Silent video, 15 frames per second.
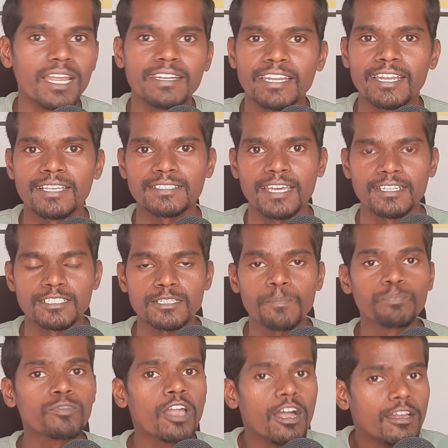Data Science.
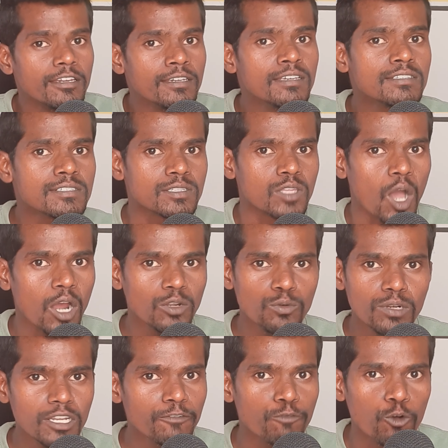He is not
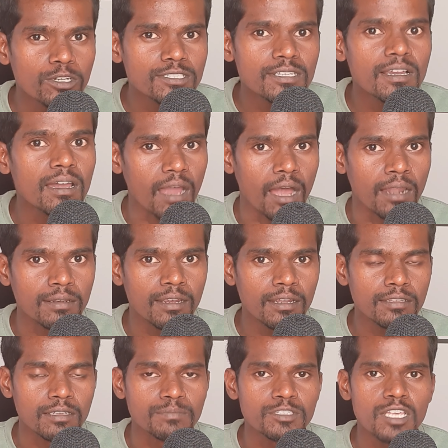only focusing on
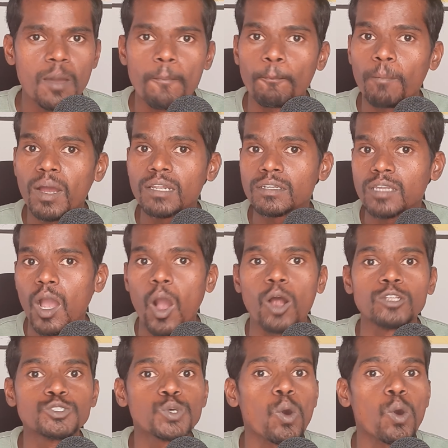algorithms but also